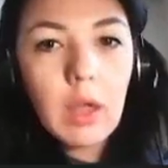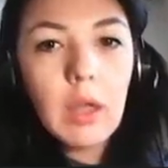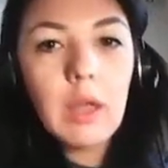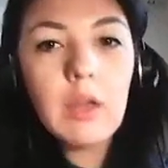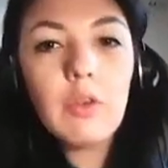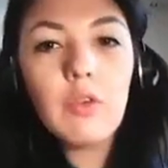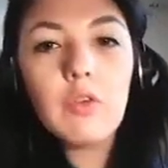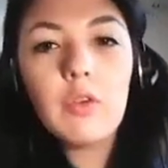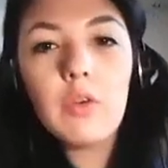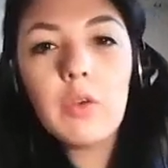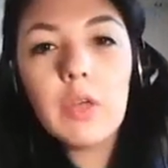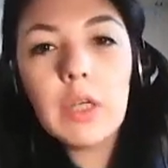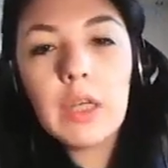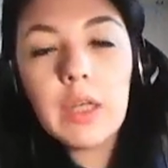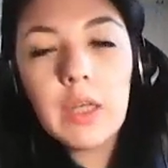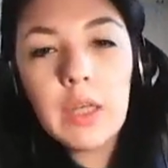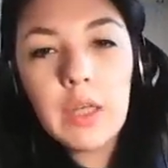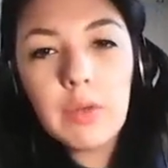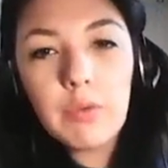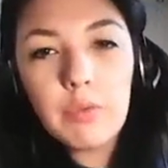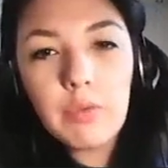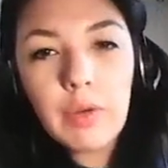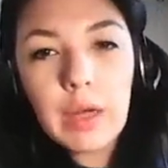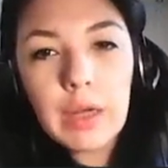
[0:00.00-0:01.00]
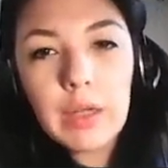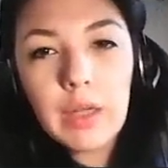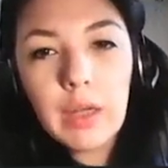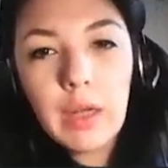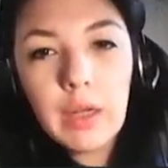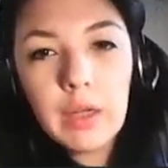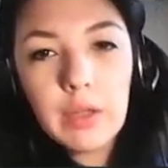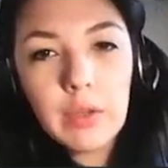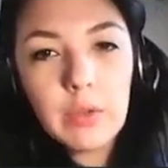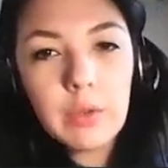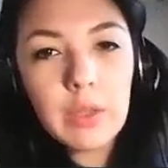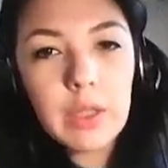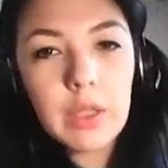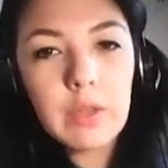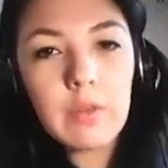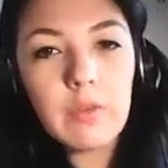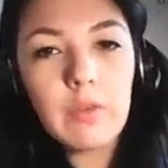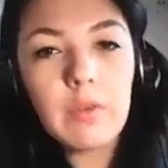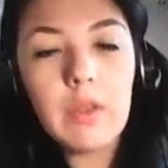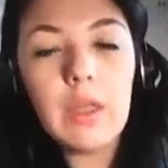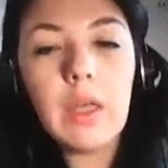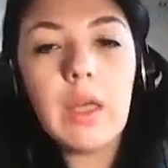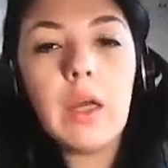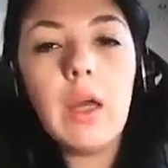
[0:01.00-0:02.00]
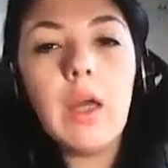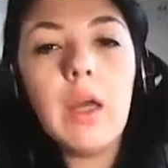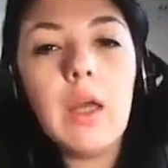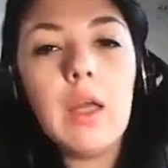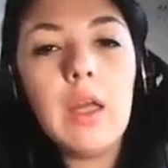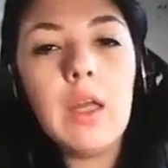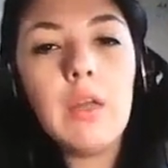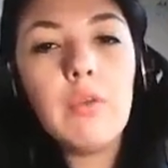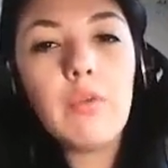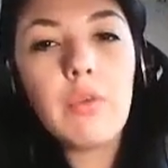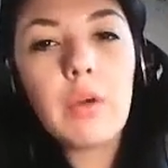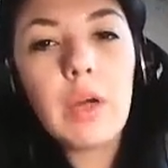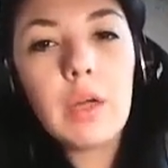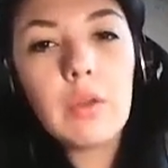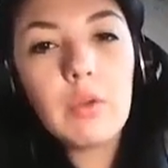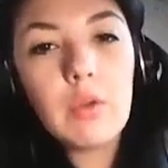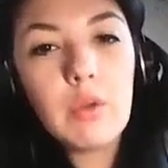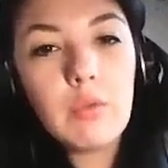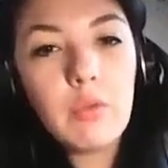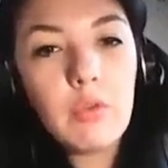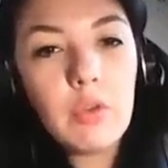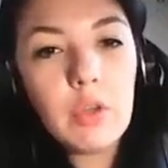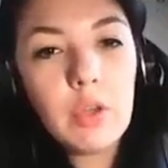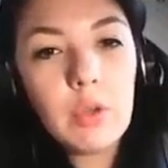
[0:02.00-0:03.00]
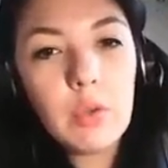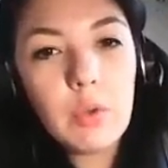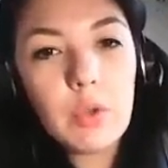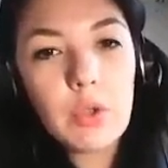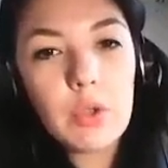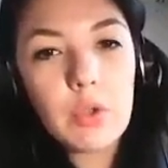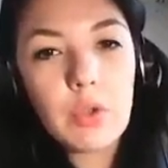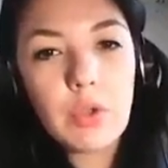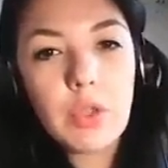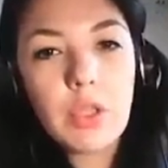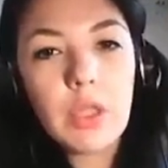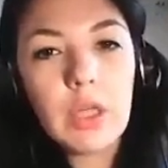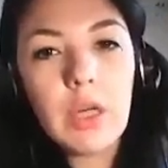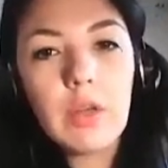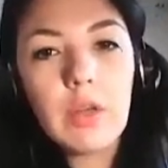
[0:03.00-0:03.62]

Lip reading: And so here, finally, you can see in front of the uterus,